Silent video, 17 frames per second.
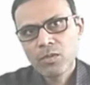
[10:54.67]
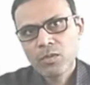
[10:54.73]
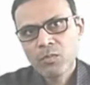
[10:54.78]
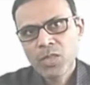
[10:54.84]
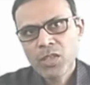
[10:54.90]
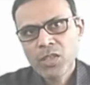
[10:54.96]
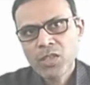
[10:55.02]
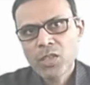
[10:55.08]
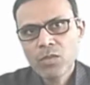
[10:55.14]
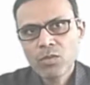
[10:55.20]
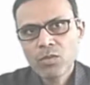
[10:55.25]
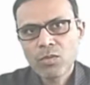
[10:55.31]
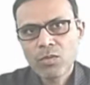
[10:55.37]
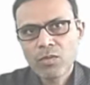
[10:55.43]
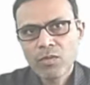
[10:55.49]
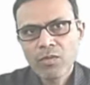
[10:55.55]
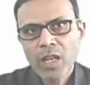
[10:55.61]
machine tool,
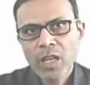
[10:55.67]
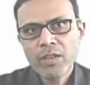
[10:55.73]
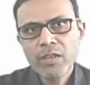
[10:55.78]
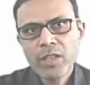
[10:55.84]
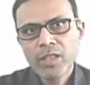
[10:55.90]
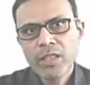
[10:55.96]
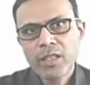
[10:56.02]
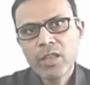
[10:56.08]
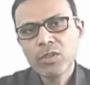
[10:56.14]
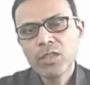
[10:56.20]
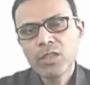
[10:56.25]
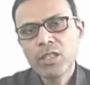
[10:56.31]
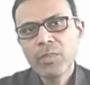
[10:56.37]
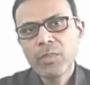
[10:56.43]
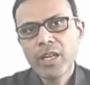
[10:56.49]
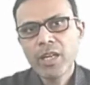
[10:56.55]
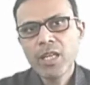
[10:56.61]
when we give the
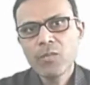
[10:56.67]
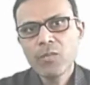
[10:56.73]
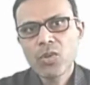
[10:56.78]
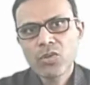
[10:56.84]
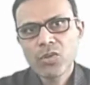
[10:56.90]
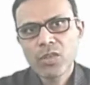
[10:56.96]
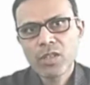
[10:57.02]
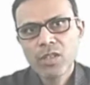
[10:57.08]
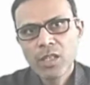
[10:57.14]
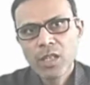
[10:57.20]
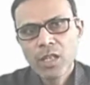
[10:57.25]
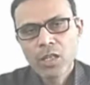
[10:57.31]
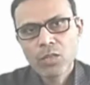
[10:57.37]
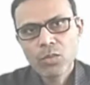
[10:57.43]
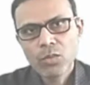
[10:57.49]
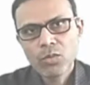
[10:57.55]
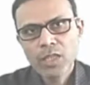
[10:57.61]
feeding motion
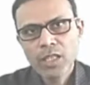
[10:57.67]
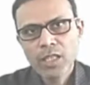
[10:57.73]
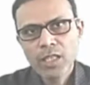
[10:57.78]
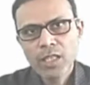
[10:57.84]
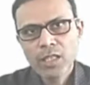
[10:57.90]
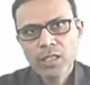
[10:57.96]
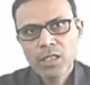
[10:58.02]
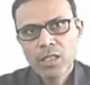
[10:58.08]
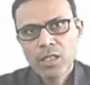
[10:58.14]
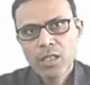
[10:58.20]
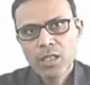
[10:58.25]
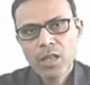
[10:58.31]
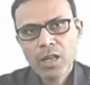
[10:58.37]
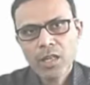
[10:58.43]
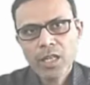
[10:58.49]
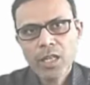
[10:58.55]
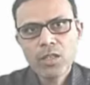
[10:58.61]
to the
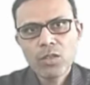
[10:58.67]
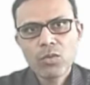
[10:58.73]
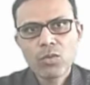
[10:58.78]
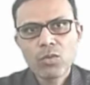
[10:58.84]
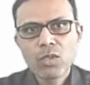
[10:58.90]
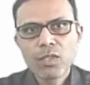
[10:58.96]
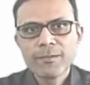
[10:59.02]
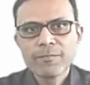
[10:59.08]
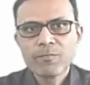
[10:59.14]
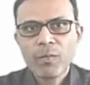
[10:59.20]
cutting tool,